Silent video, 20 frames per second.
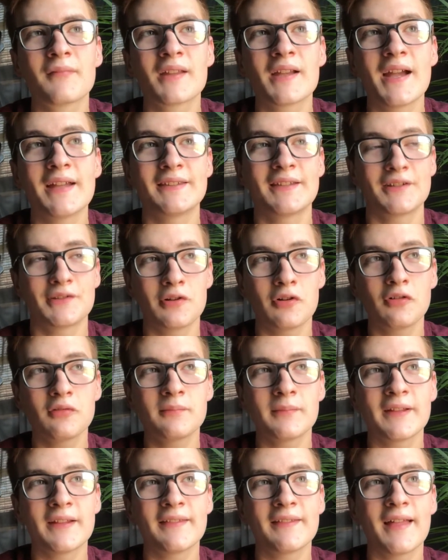And they told
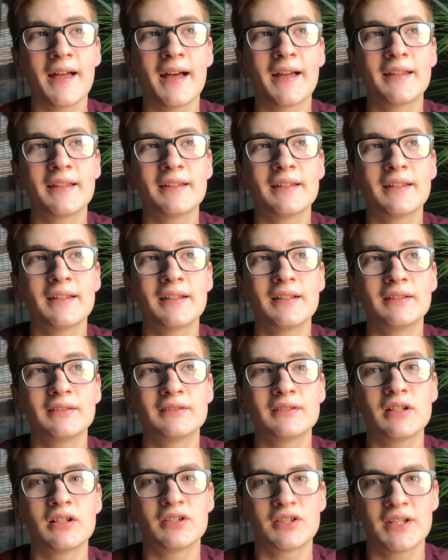me that
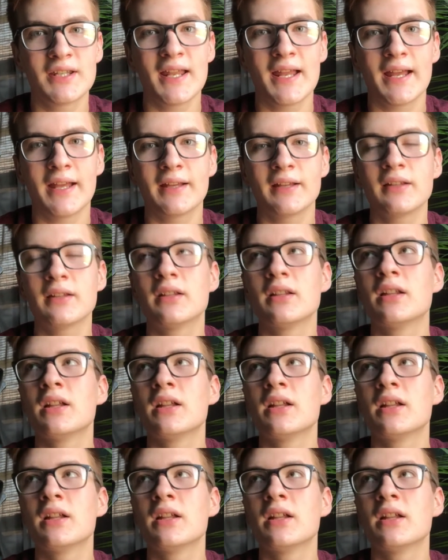today